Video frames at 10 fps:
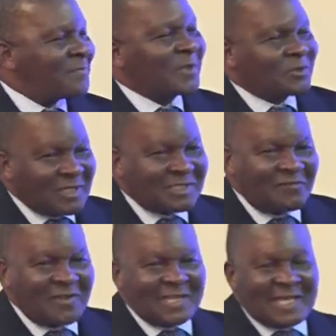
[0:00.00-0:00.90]

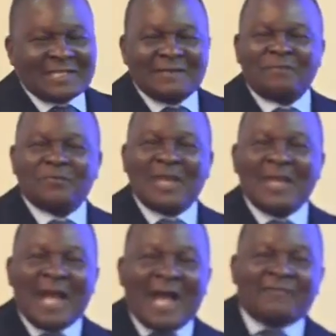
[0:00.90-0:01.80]
persuasively that
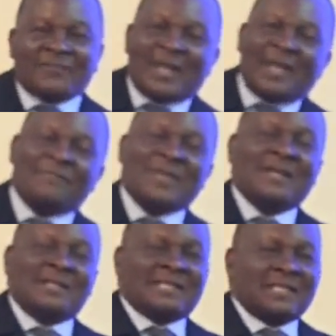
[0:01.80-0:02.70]
after
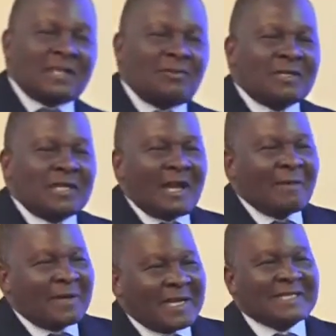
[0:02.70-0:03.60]
the security
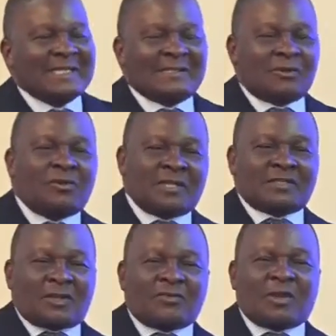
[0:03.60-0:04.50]
apparatus or the
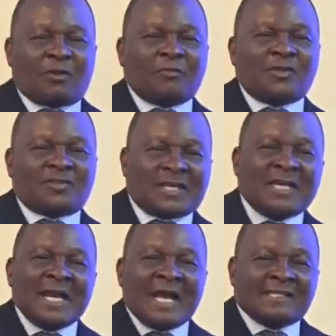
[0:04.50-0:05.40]
security community
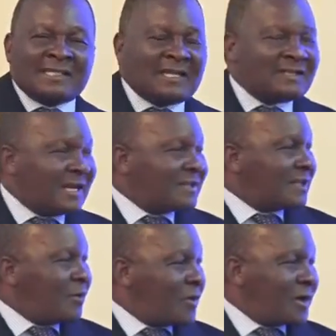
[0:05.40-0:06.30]
has done
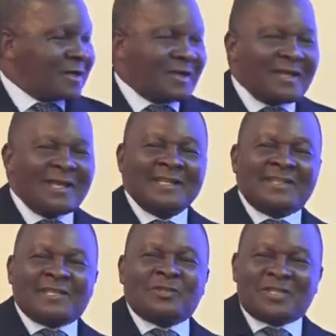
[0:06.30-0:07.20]
their work,
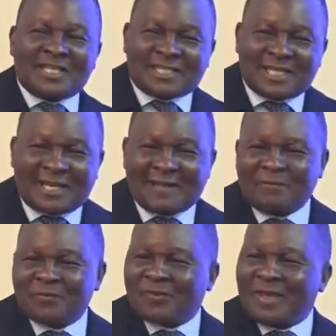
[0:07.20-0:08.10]
the judiciary
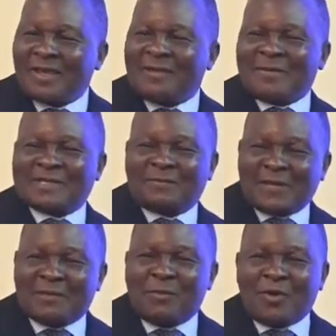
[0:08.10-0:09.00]
must
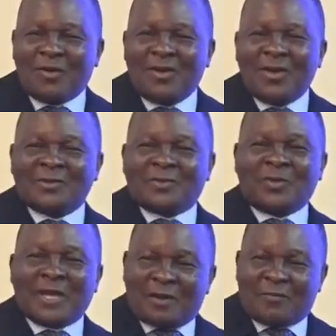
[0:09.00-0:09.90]
be able
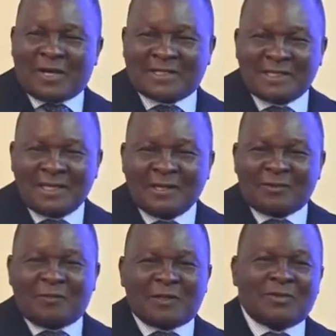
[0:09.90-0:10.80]
to help us
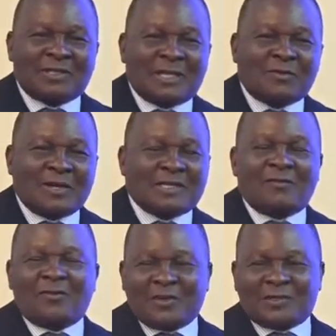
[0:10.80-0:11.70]
to make sure that
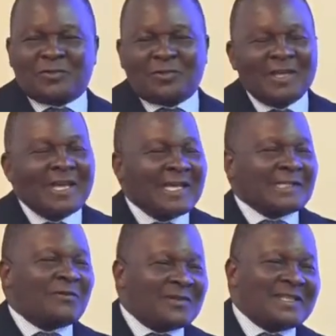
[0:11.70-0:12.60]
whatever we do
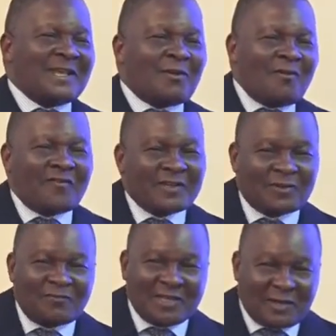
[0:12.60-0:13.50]
is within the
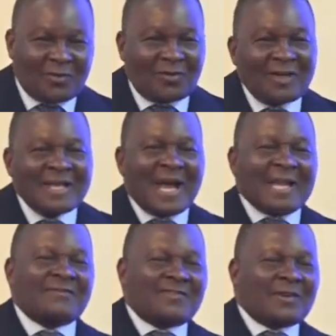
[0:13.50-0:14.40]
confines of the law,
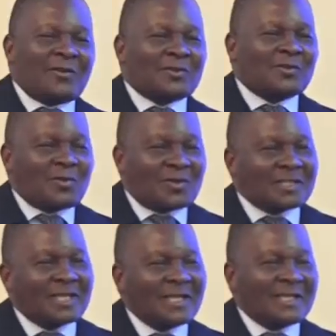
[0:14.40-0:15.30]
and if they go to
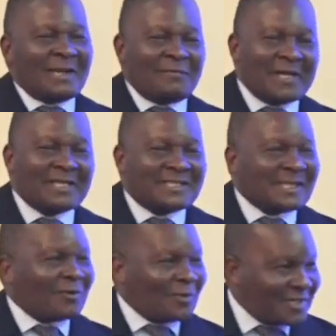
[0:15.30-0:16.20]
court, they are
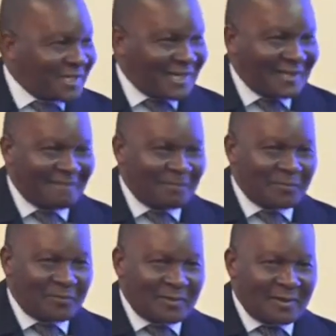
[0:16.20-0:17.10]
punished accordingly.
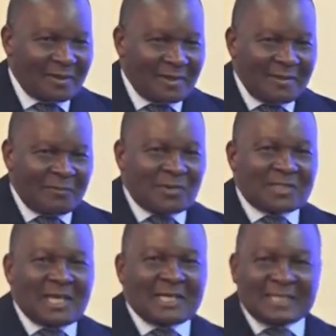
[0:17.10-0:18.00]

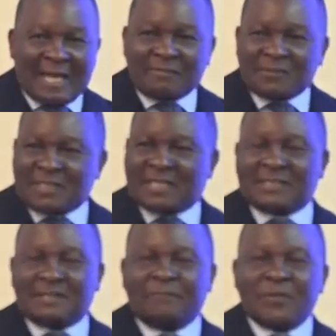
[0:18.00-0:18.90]
Because there are times that
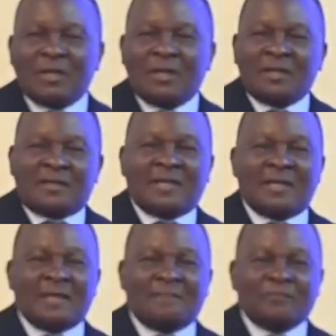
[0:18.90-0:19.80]

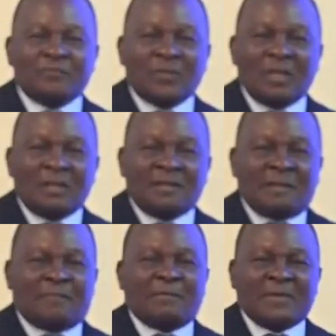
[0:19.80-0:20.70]
the
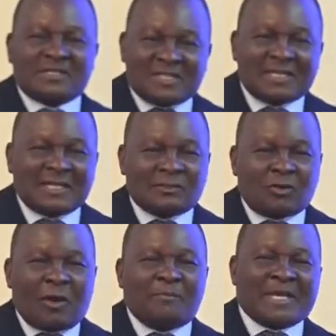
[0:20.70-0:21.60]

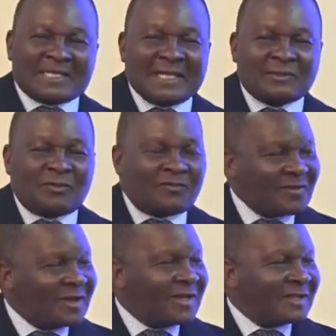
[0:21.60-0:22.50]
perpetrators or abettors
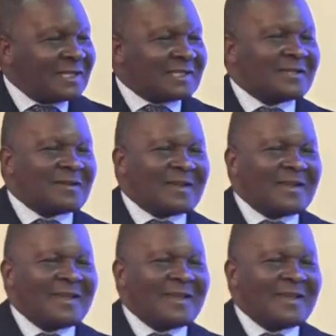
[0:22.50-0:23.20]
of this